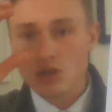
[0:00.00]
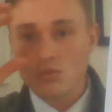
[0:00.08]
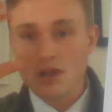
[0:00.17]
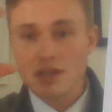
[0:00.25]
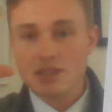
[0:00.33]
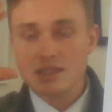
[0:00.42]
a
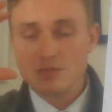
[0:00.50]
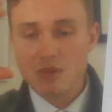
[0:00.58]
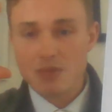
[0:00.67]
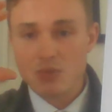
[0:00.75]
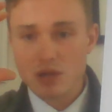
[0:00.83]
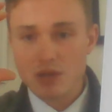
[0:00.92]
resting
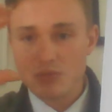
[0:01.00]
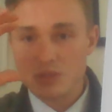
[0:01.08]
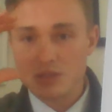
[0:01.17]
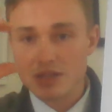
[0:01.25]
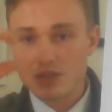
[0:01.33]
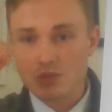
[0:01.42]
membrane
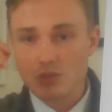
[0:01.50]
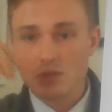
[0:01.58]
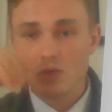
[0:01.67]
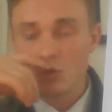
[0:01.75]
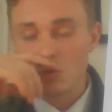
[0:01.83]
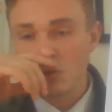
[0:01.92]

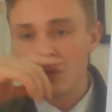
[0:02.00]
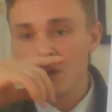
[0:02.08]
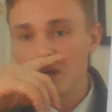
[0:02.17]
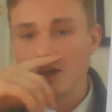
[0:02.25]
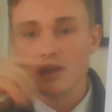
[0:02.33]
potential or